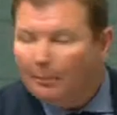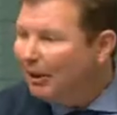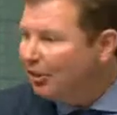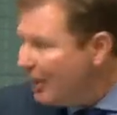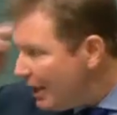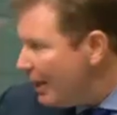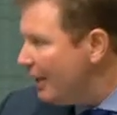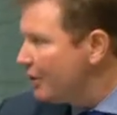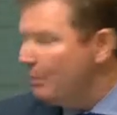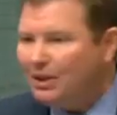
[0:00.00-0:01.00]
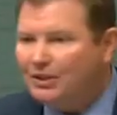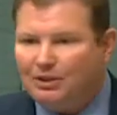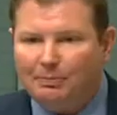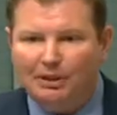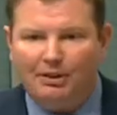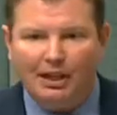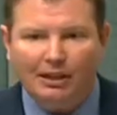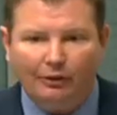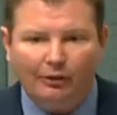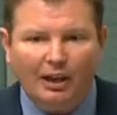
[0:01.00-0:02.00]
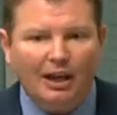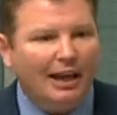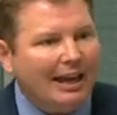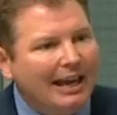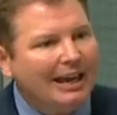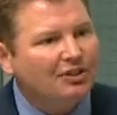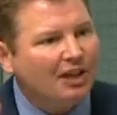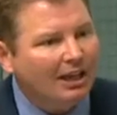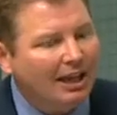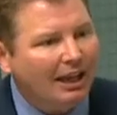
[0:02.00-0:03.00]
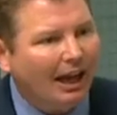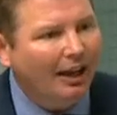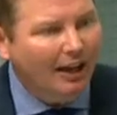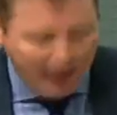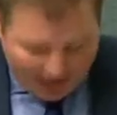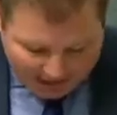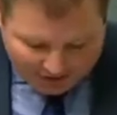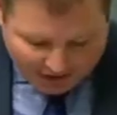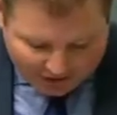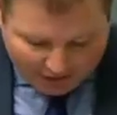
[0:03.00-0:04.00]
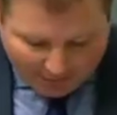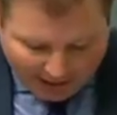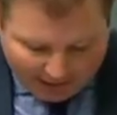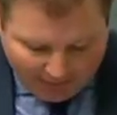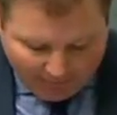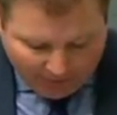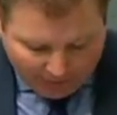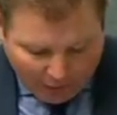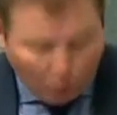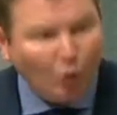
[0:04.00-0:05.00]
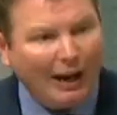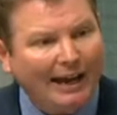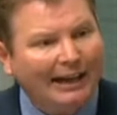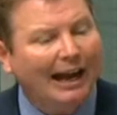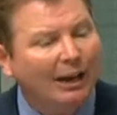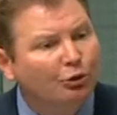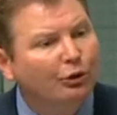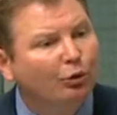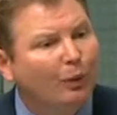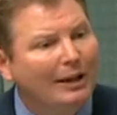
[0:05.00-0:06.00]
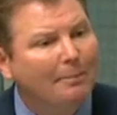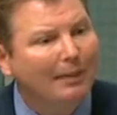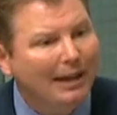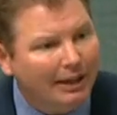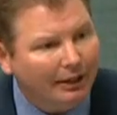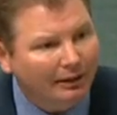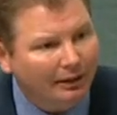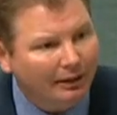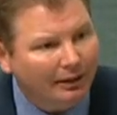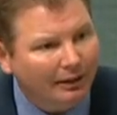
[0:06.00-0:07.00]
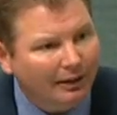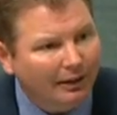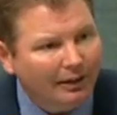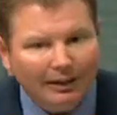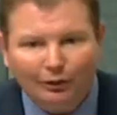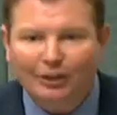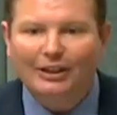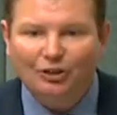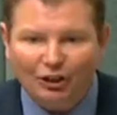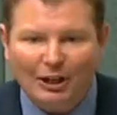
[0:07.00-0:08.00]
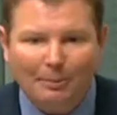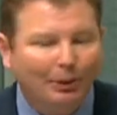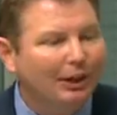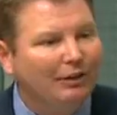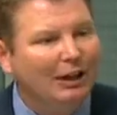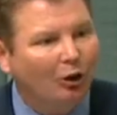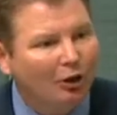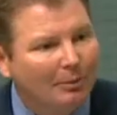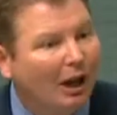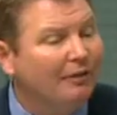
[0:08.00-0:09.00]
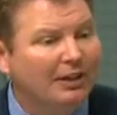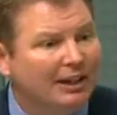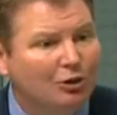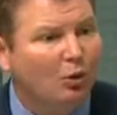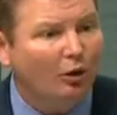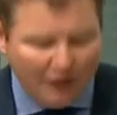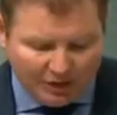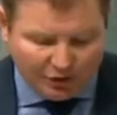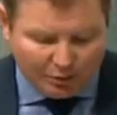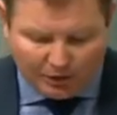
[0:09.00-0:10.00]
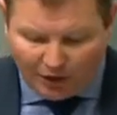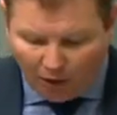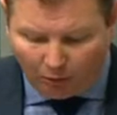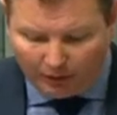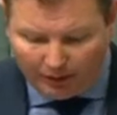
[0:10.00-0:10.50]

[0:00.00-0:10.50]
but thinking as a businessman thinks, here's the kicker, it is estimated that we'll gain $120 billion to the GDP of the economy over the next 12 years as a result.